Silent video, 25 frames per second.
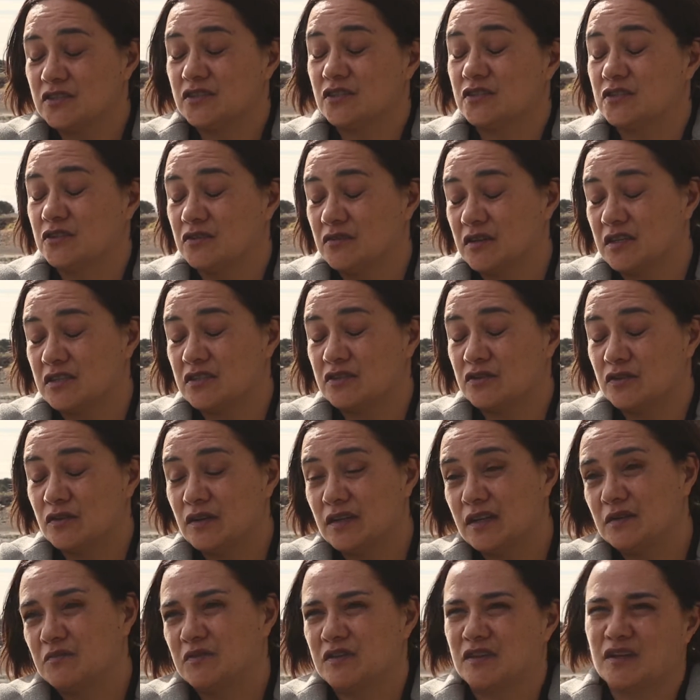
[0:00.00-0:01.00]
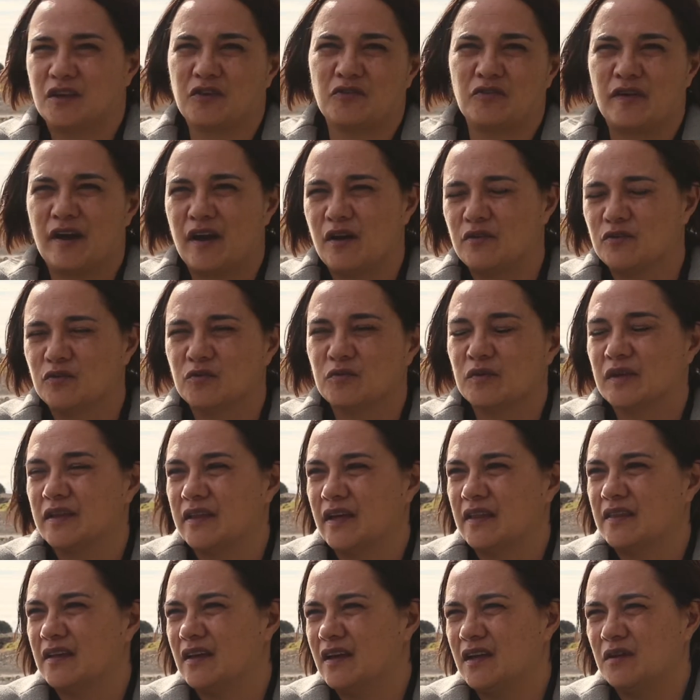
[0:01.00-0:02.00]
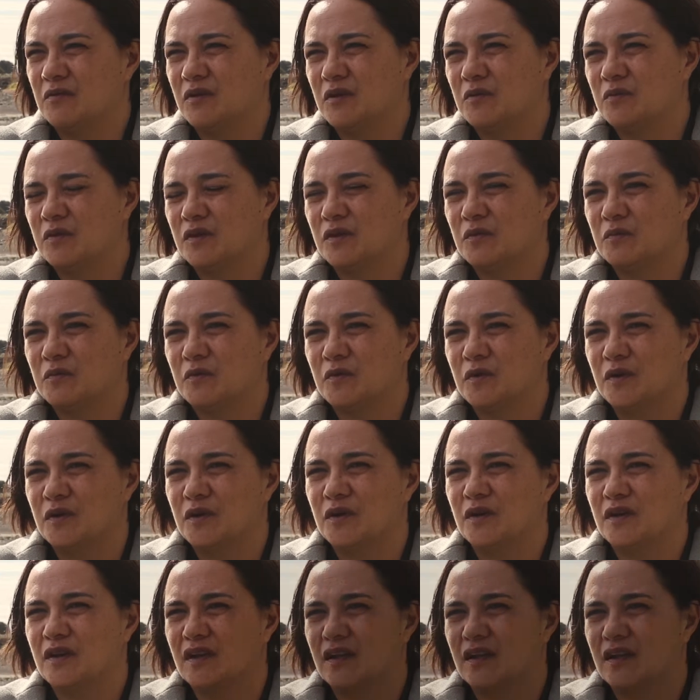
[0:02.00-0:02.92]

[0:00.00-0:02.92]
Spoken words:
to do externally with the Crown or with other iwi wouldn't work.